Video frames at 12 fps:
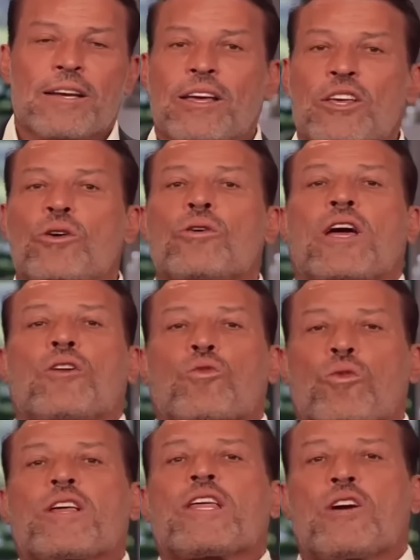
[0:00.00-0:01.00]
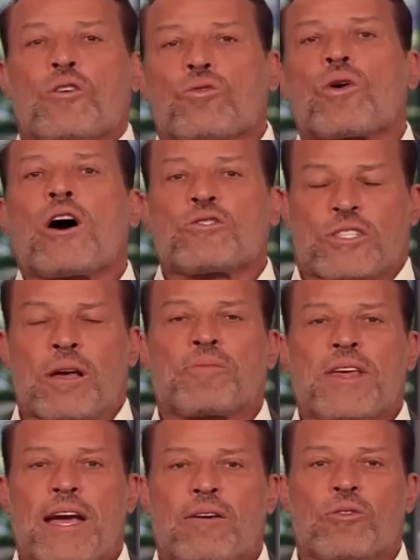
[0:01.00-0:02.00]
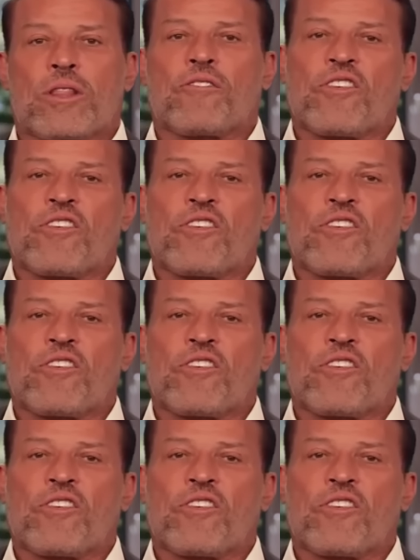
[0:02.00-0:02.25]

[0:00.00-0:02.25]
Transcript: You can really grow something with a